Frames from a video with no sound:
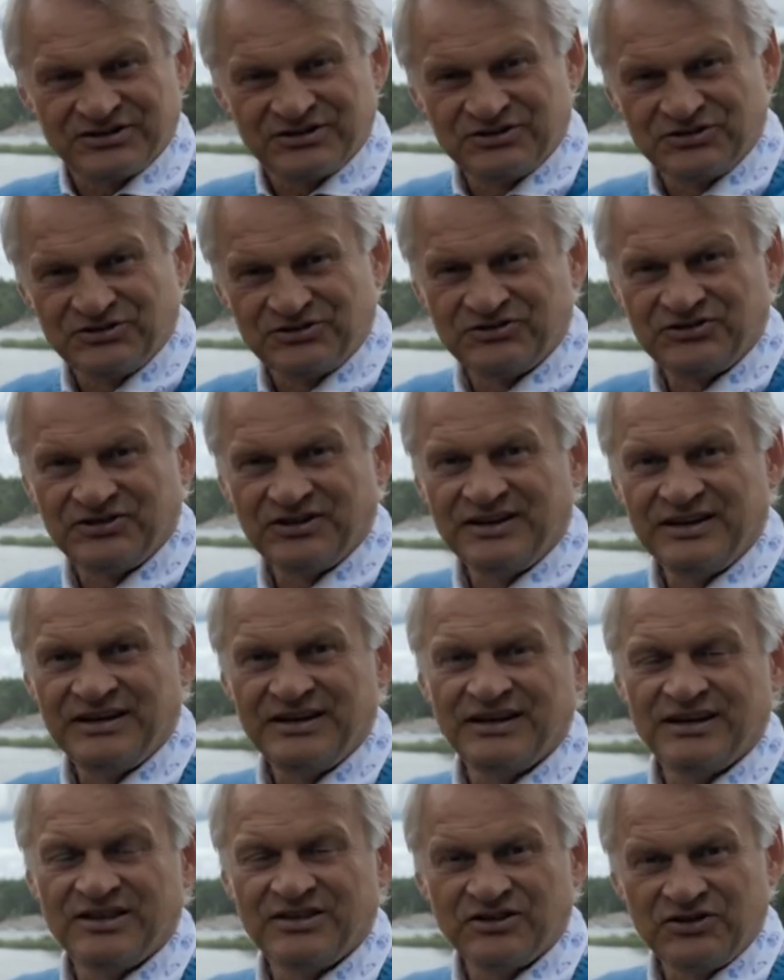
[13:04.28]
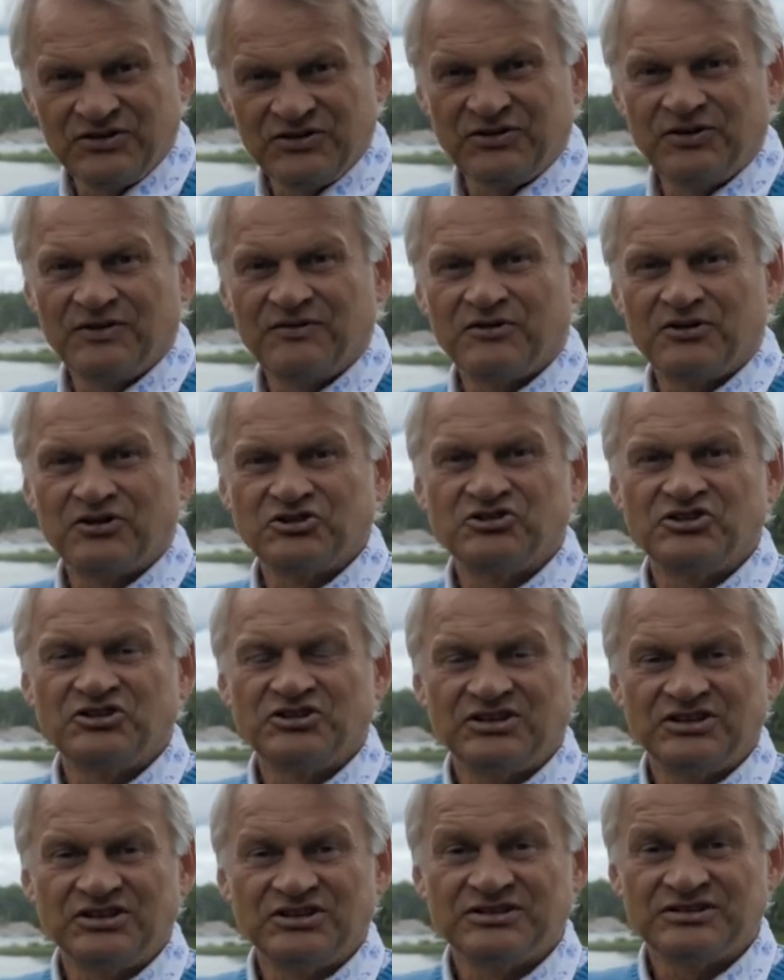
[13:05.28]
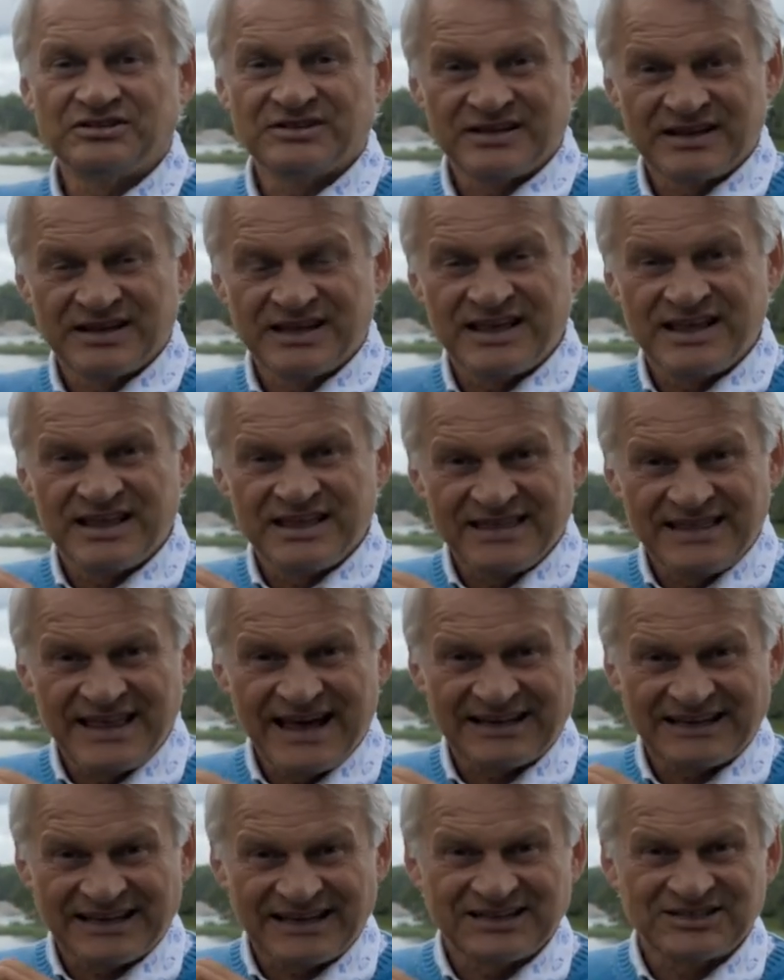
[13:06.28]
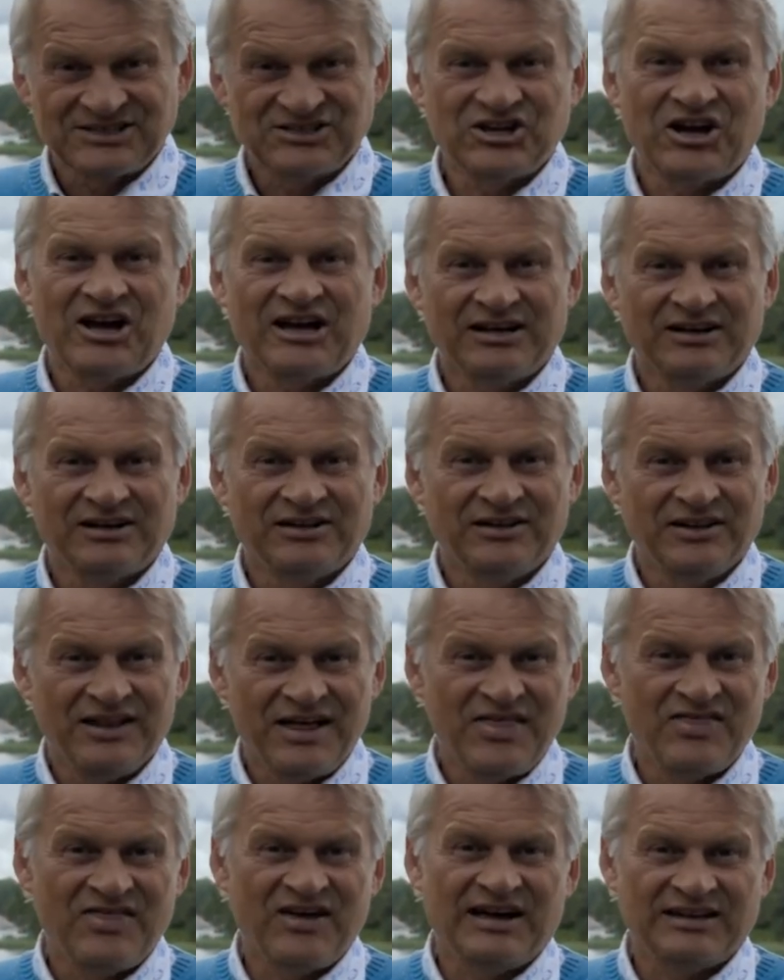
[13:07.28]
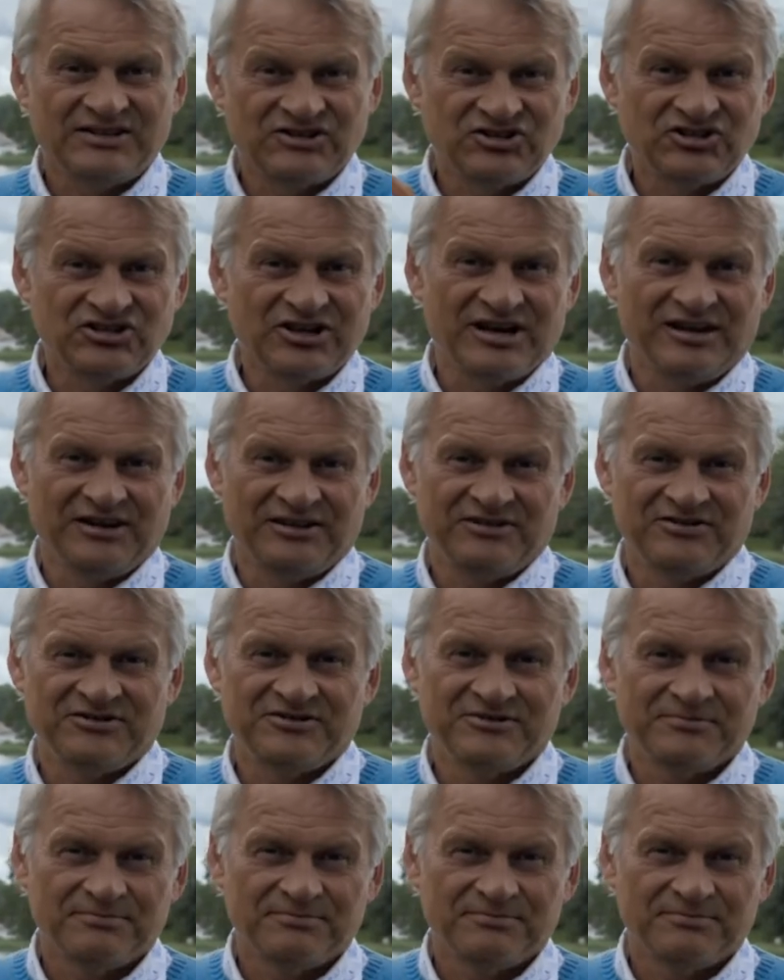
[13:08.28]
to see the universities that can tackle that challenge.